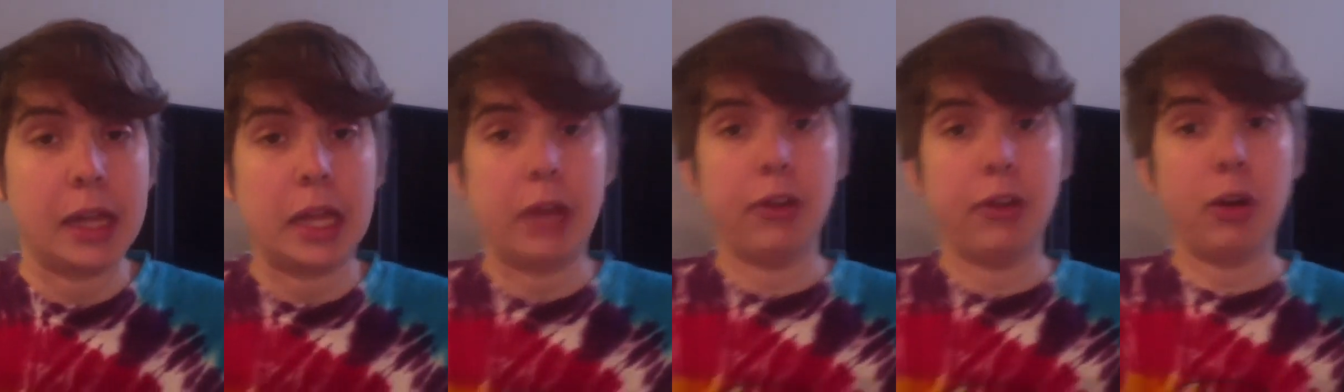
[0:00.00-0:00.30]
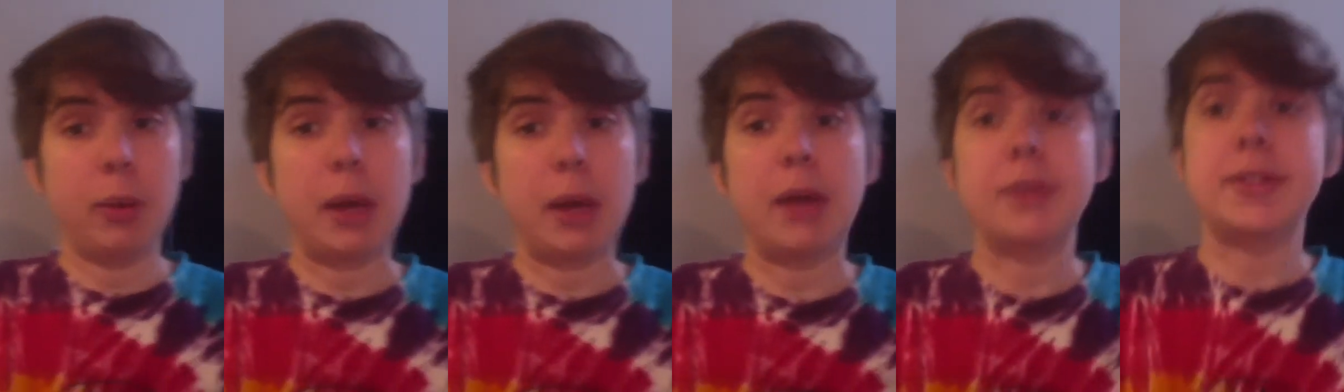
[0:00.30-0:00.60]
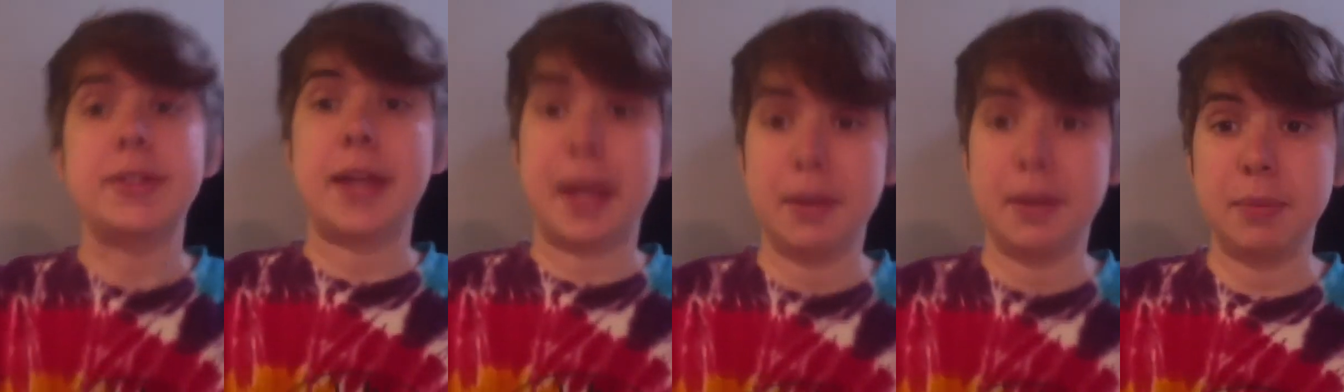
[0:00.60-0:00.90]
There were
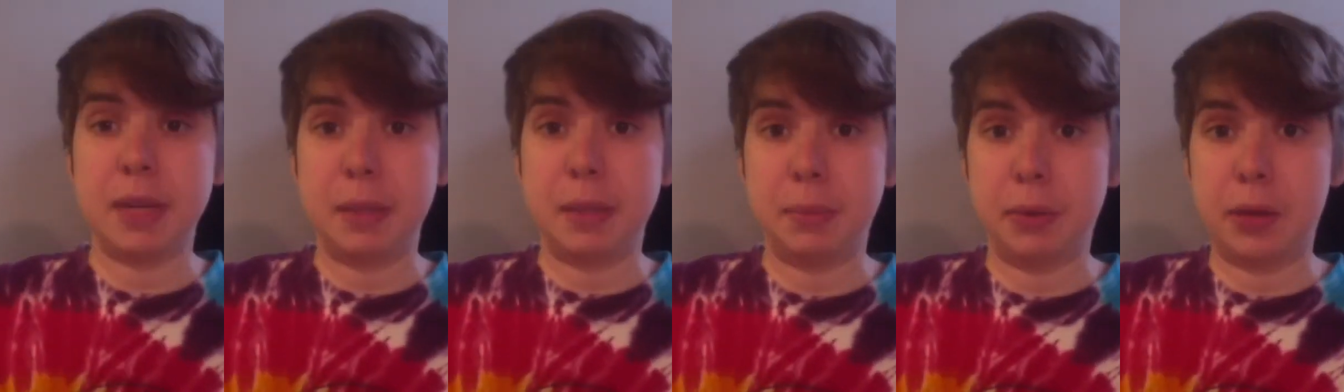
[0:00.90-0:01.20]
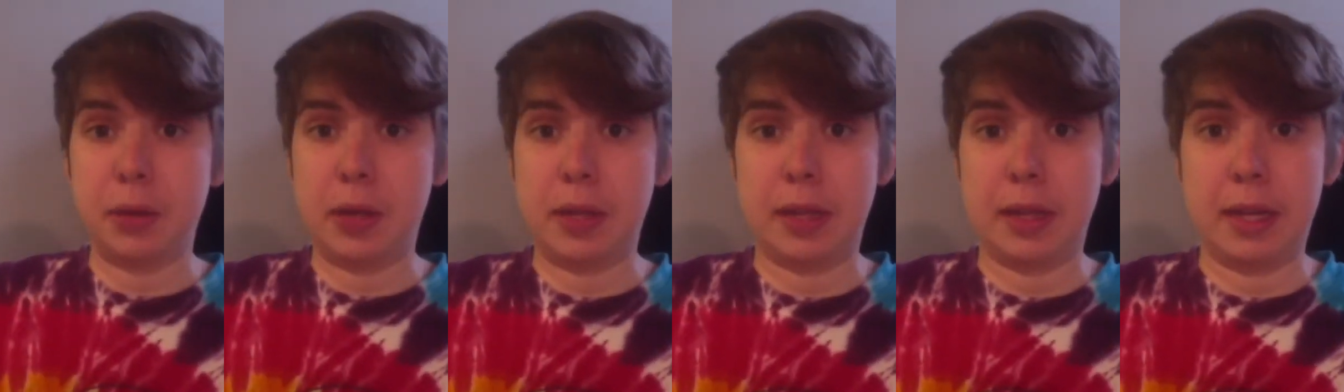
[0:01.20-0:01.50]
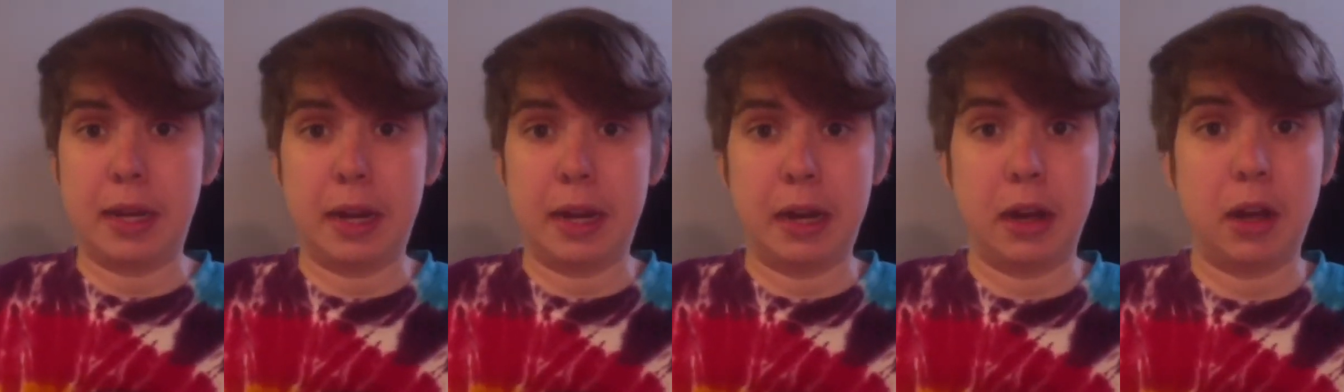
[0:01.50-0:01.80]
about 10 people in
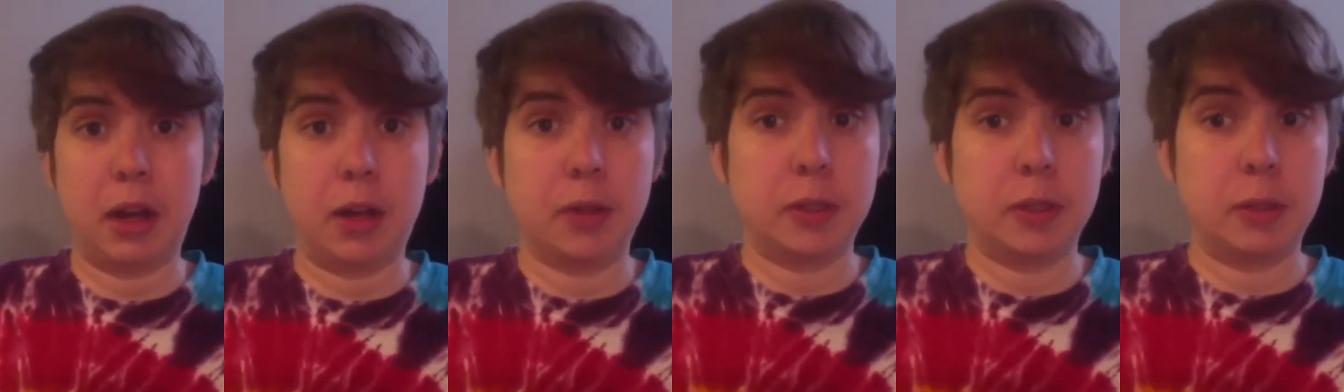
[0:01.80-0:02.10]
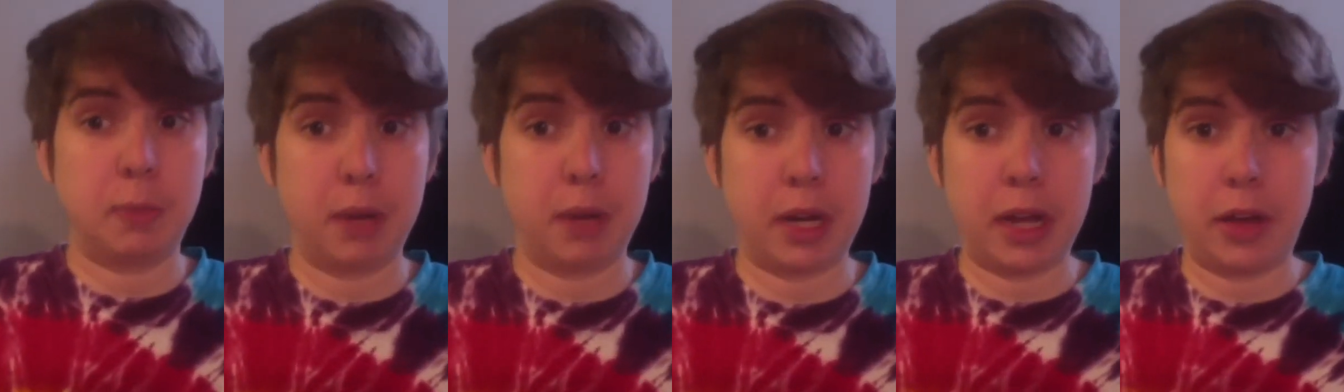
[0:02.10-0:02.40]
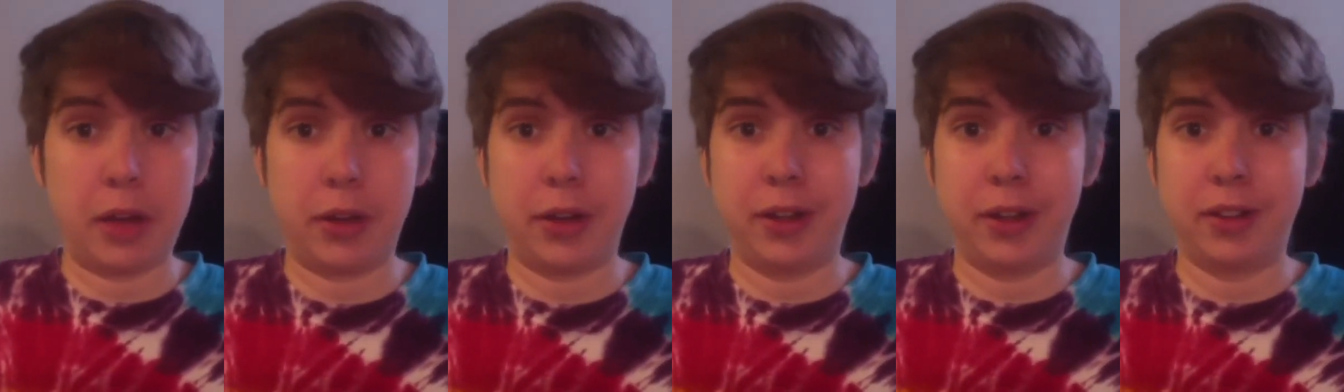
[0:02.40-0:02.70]
there, all spread
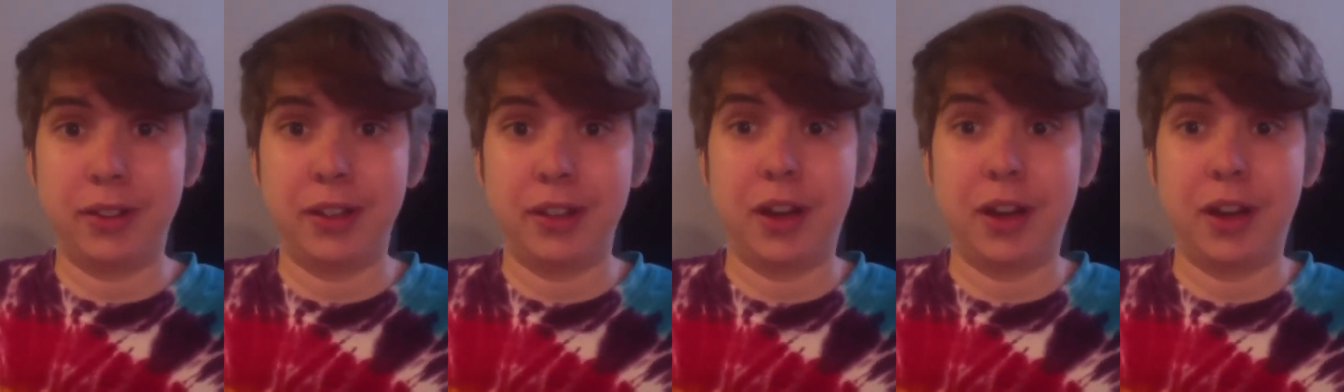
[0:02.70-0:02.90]
out